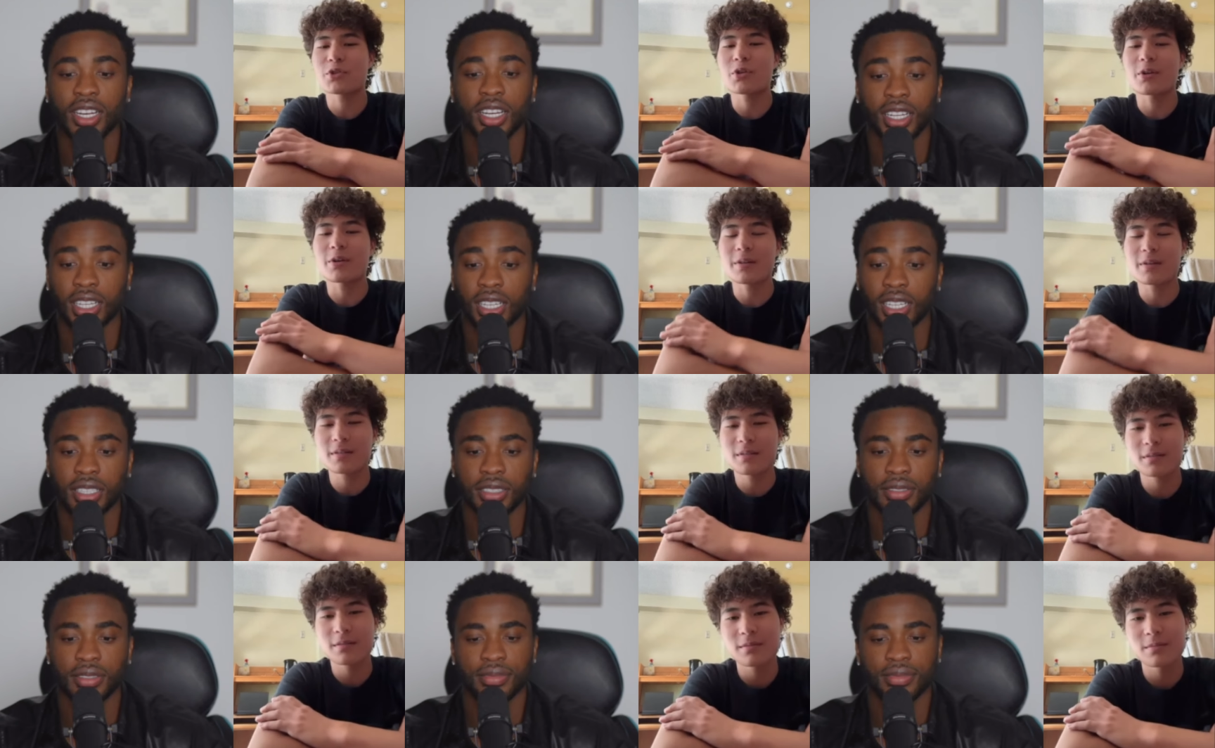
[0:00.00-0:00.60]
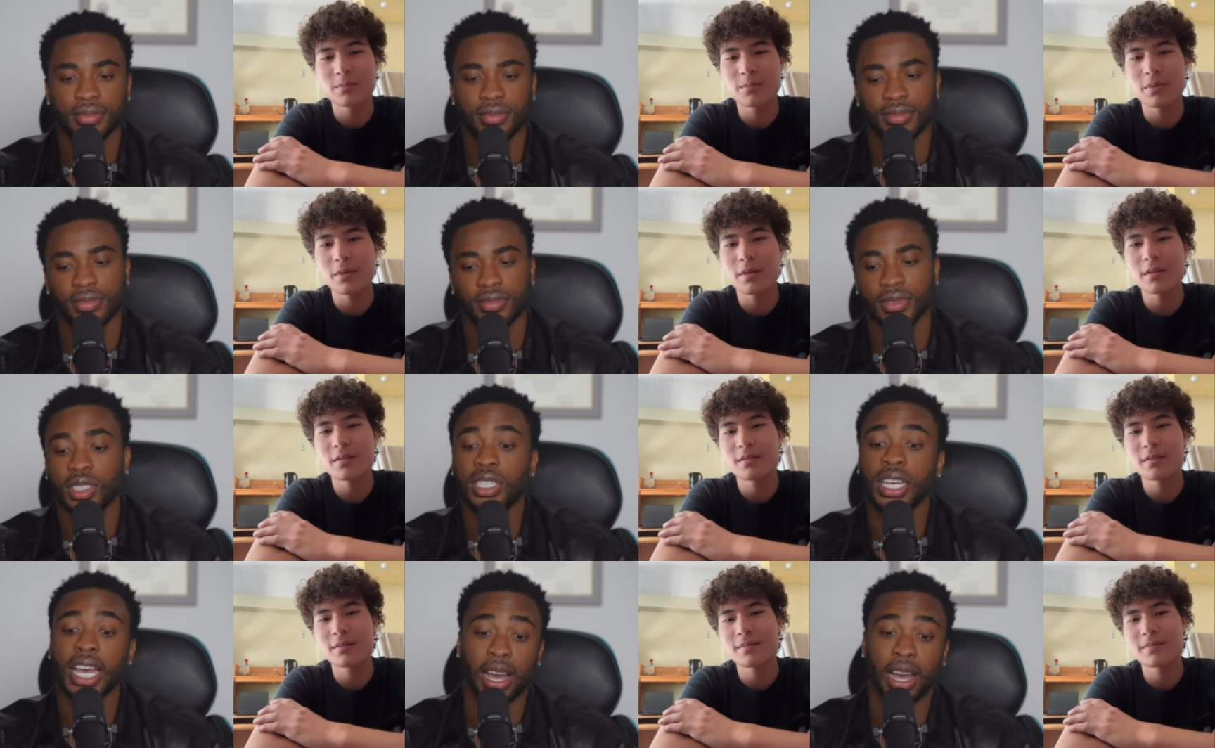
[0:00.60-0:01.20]
Speaker 1: Sure,
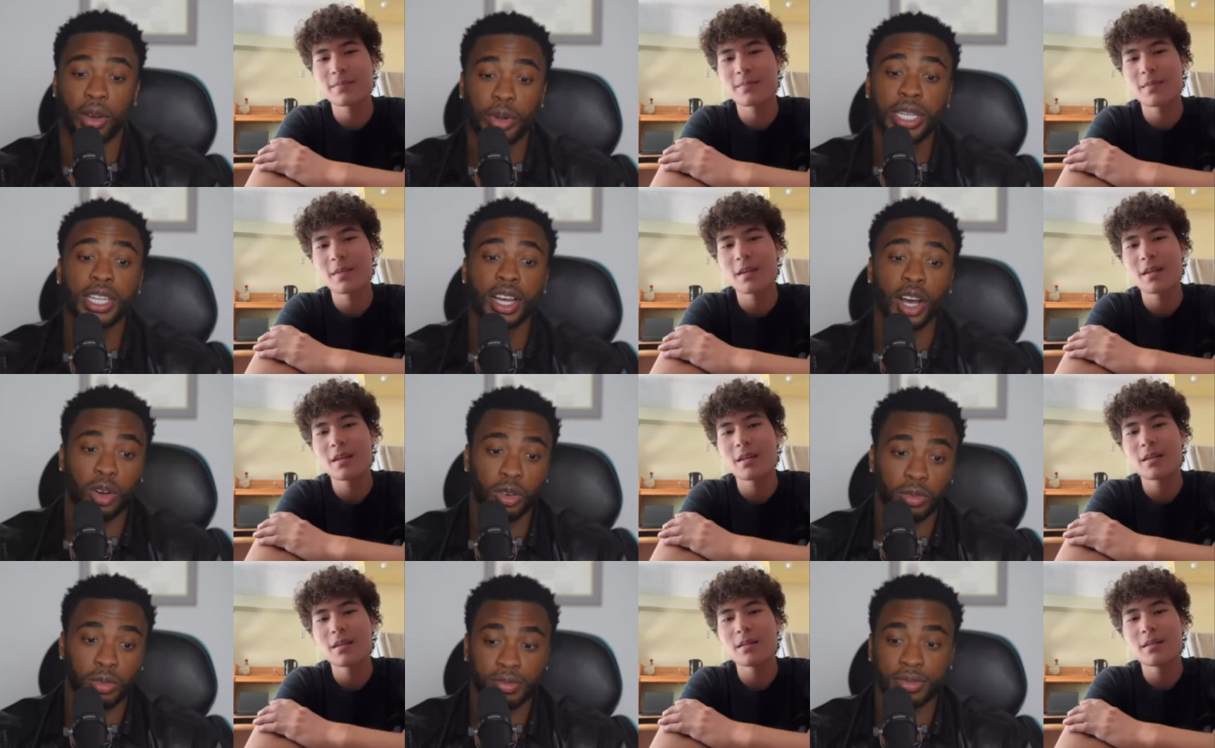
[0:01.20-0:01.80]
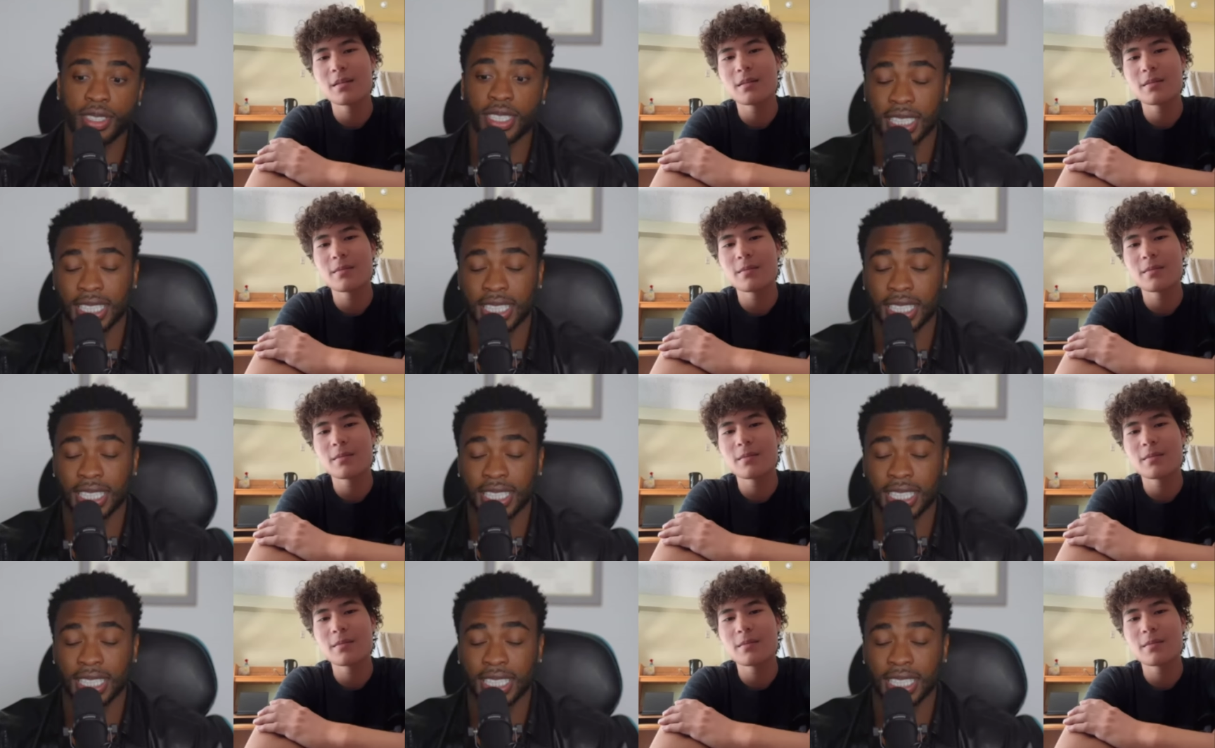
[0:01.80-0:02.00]
but. Yeah, we don't.